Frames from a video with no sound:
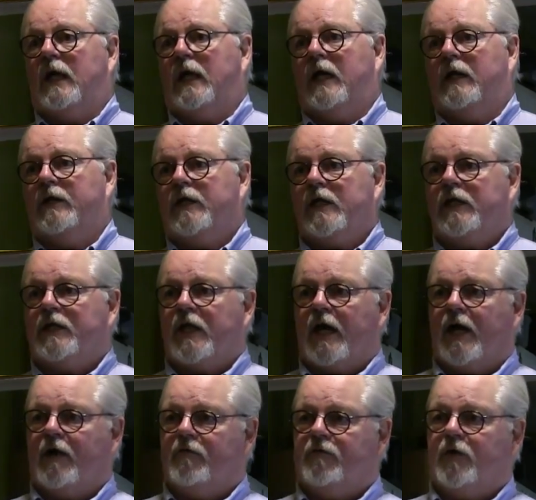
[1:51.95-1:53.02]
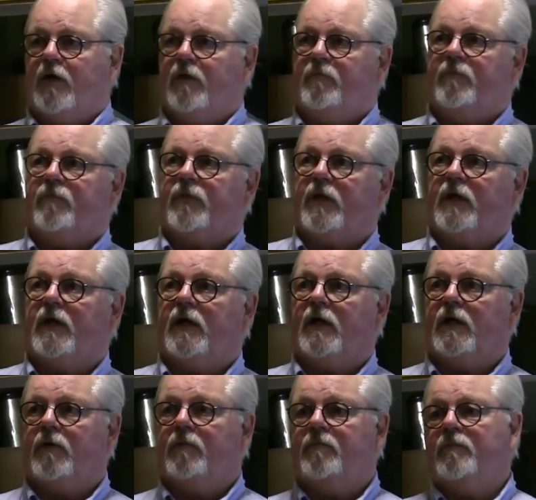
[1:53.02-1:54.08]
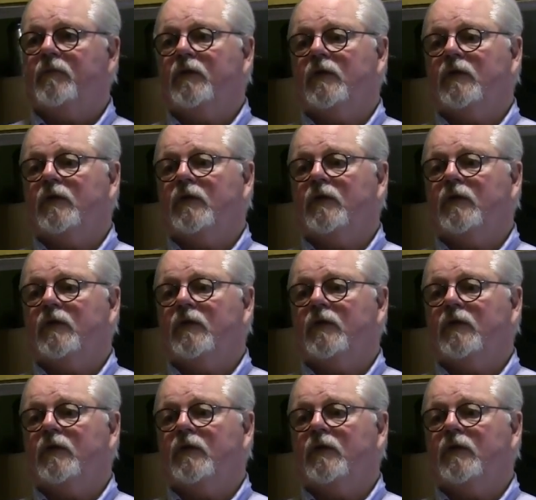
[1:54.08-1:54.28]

and need to have a, a,